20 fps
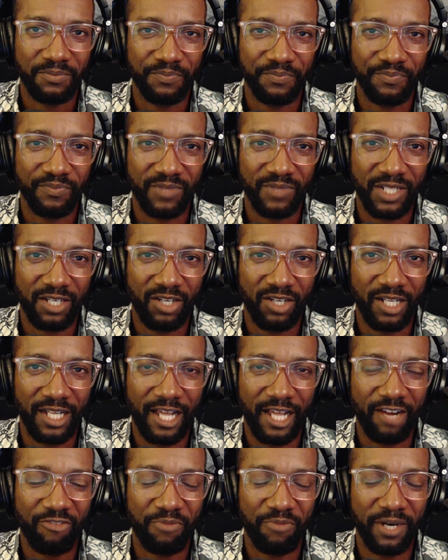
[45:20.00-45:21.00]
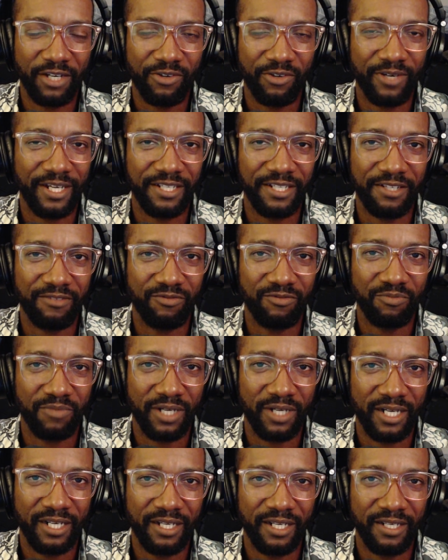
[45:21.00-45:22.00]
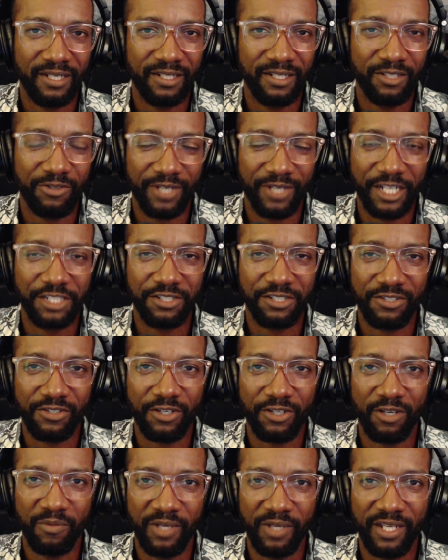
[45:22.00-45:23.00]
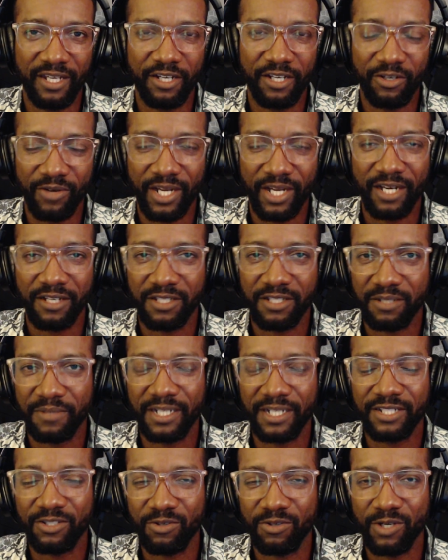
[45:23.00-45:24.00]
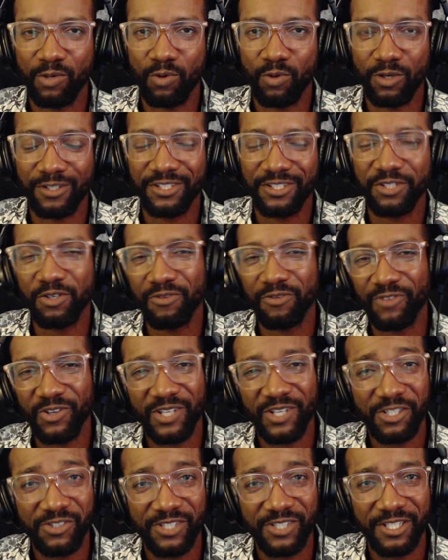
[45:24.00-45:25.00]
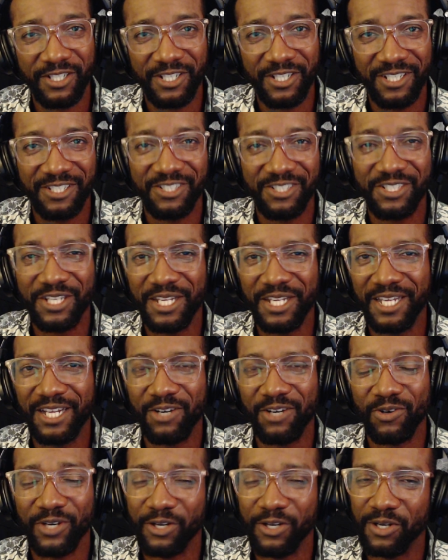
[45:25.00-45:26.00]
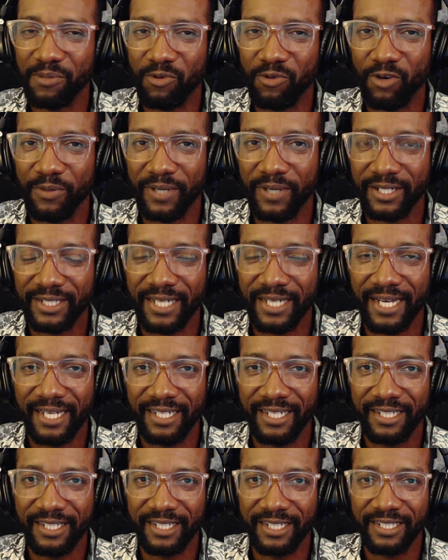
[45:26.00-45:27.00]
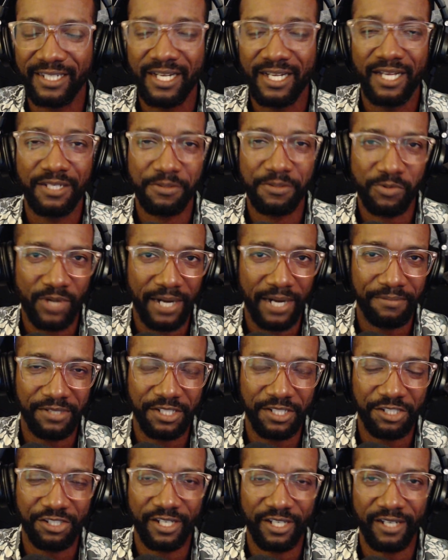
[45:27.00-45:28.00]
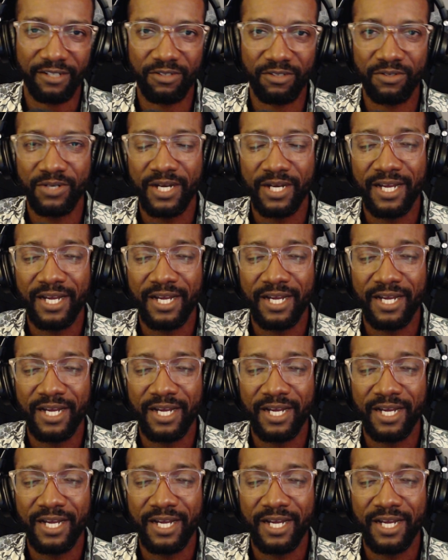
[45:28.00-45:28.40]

lot of my creations are going to be integrated into my story world. So if you're interested in seeing or hearing more about that, then subscribe to this channel.